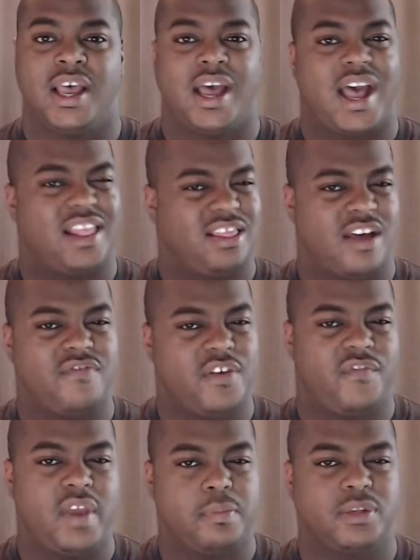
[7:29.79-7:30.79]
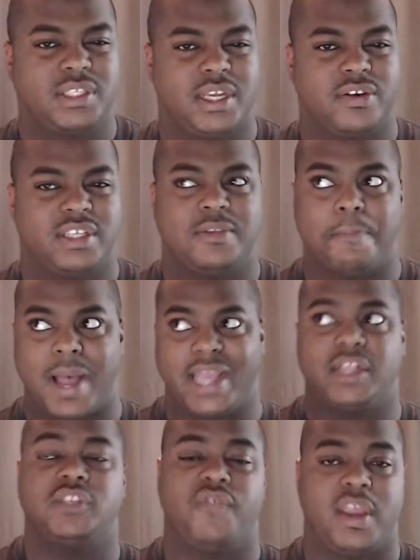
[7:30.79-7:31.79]
I love the Fable series,
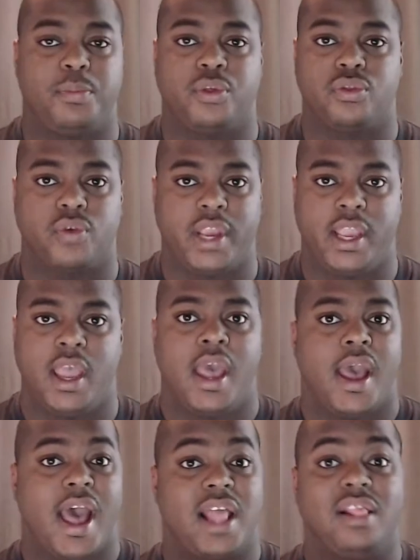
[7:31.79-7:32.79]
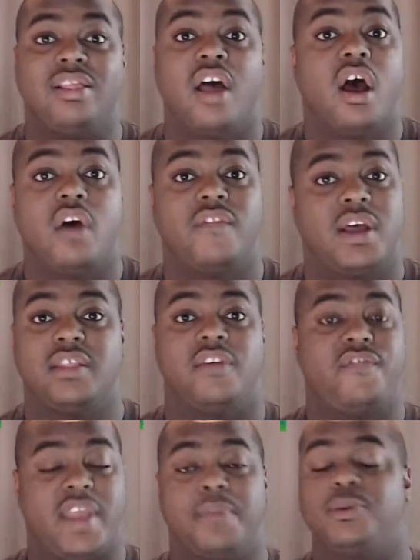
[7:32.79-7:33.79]
minus Fable 3. I love the
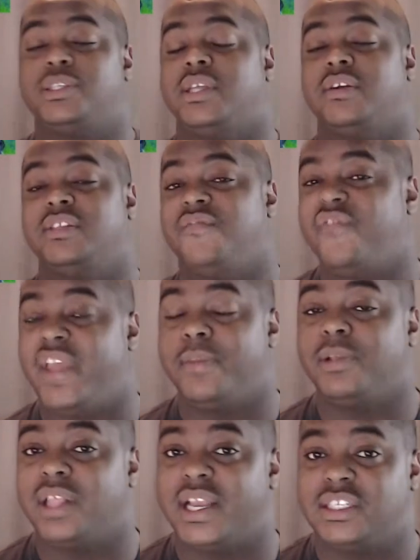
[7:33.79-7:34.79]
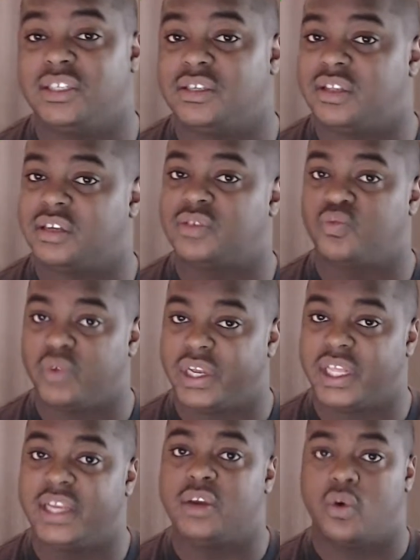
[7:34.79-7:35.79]
Fable series, and Fable Legends looks
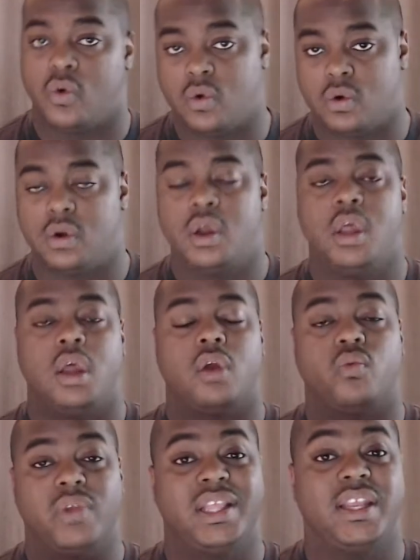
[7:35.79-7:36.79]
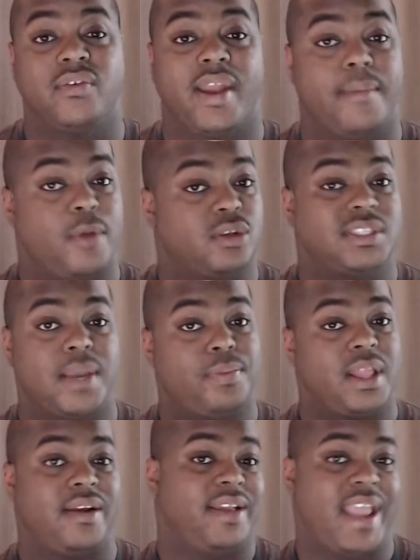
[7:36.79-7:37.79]
really cool. A really great
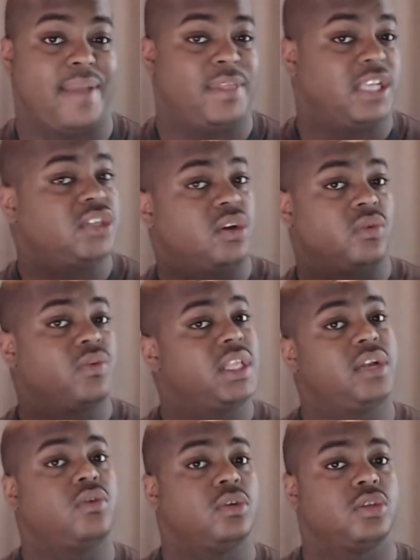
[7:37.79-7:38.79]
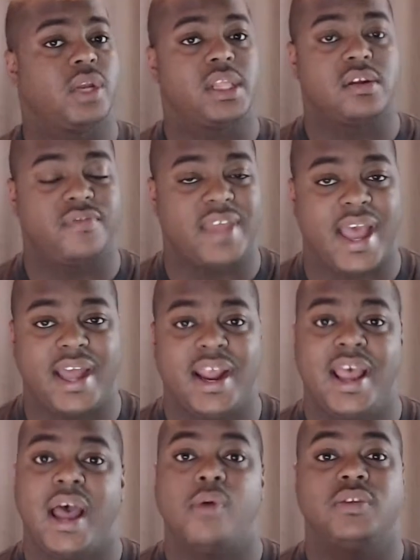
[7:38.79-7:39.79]
multiplayer game. They showed a really cool trailer of that.
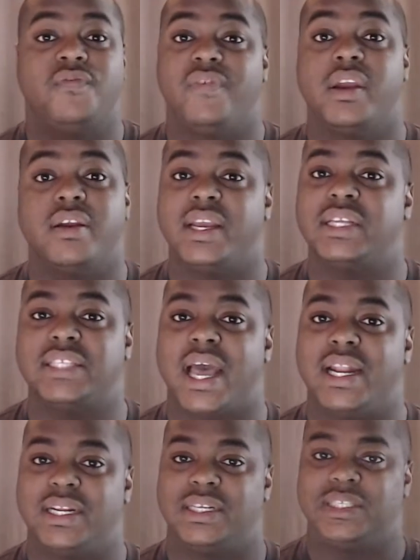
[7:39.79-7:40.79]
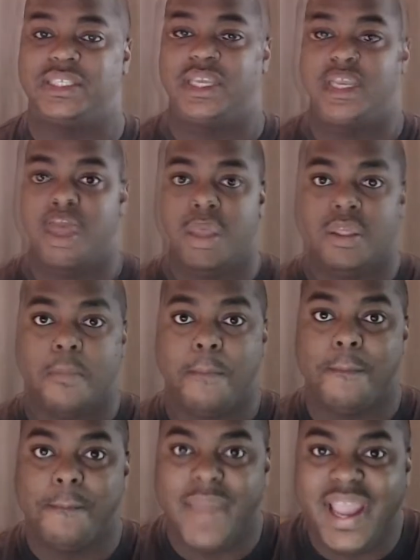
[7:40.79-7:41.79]
I was very excited to see. The
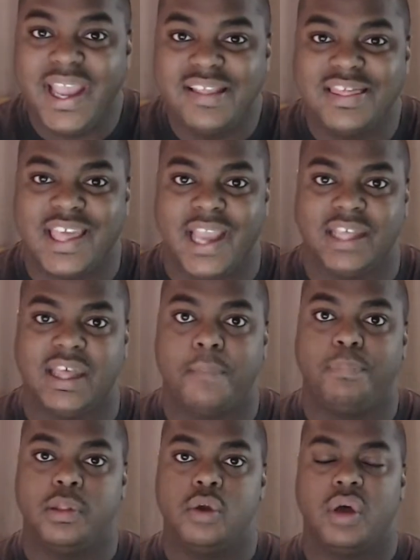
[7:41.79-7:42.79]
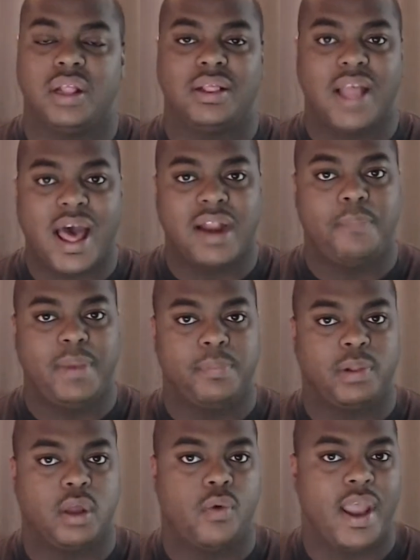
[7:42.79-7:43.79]
main thing that blew a lot of
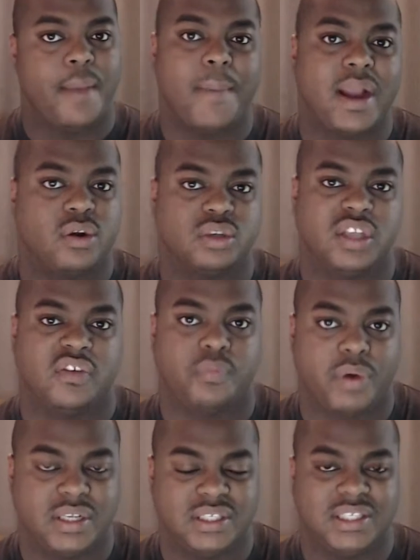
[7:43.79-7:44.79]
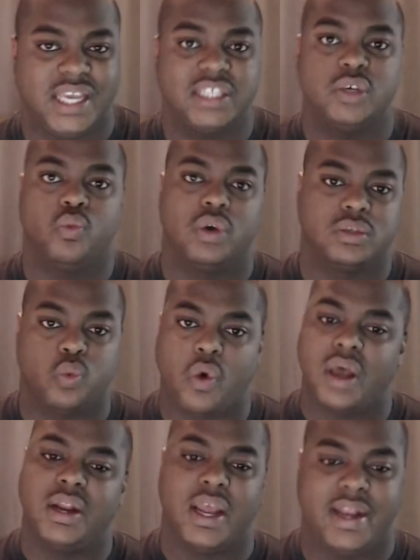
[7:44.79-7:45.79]
people away at Microsoft's presentation was
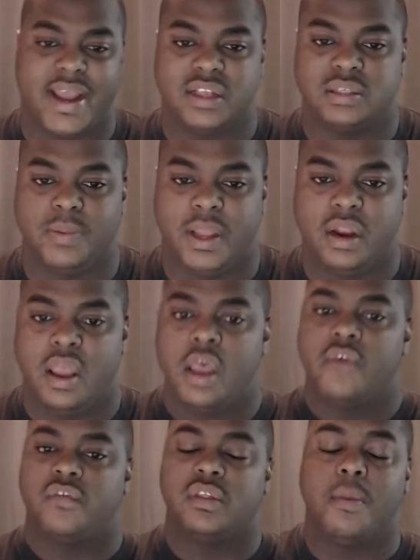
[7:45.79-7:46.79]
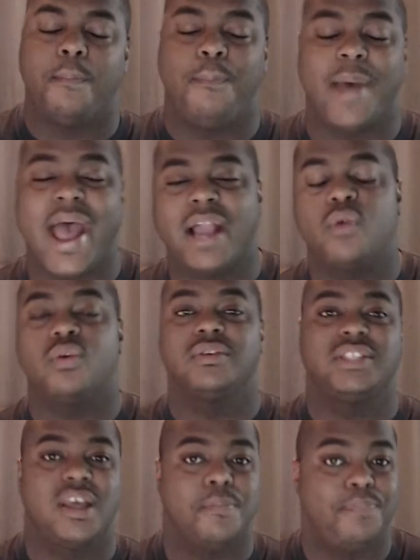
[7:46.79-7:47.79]
one announcement for the backwards
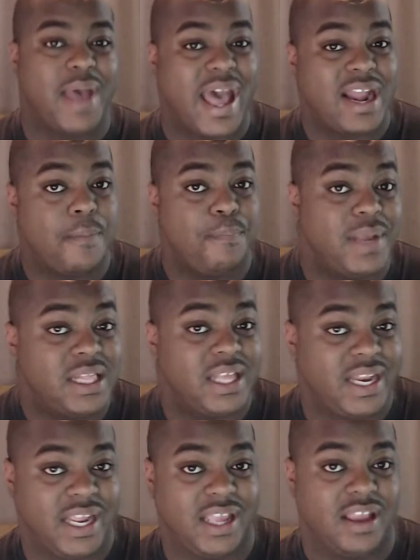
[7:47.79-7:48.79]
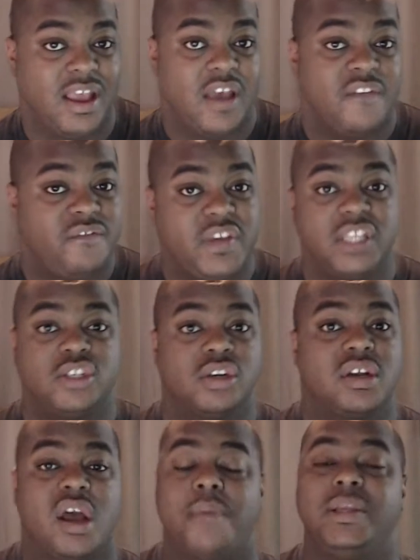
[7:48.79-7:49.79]
compatibility feature
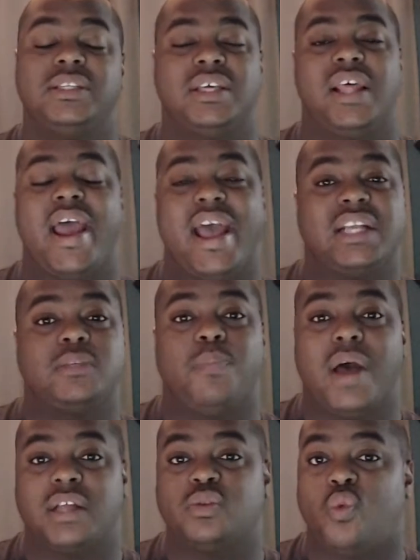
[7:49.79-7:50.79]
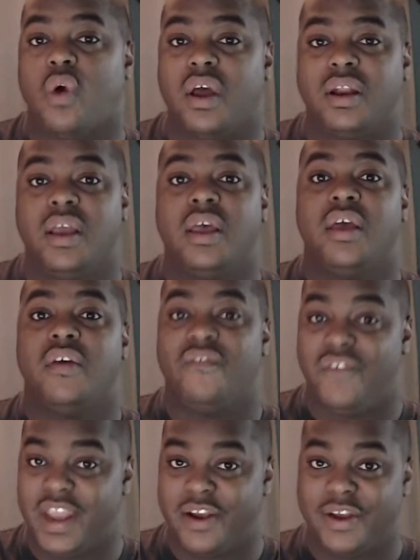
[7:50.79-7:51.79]
coming to the Xbox One
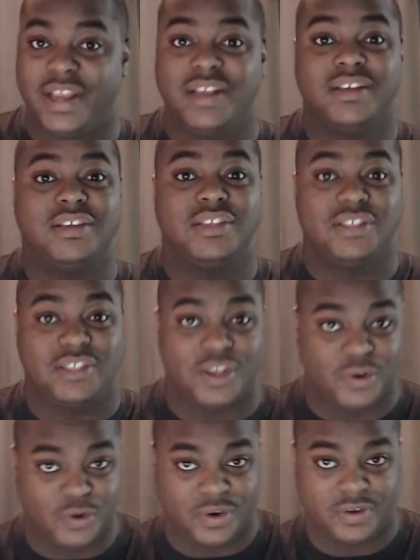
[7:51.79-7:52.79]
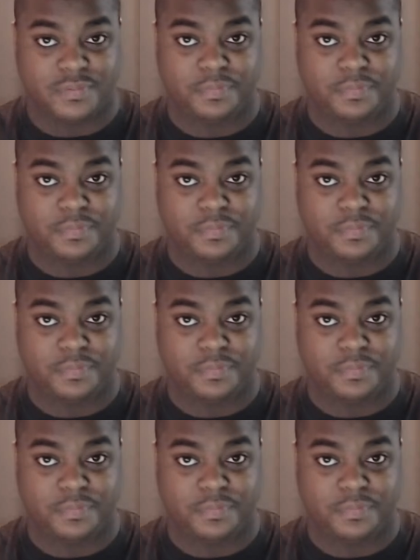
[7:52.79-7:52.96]
very soon.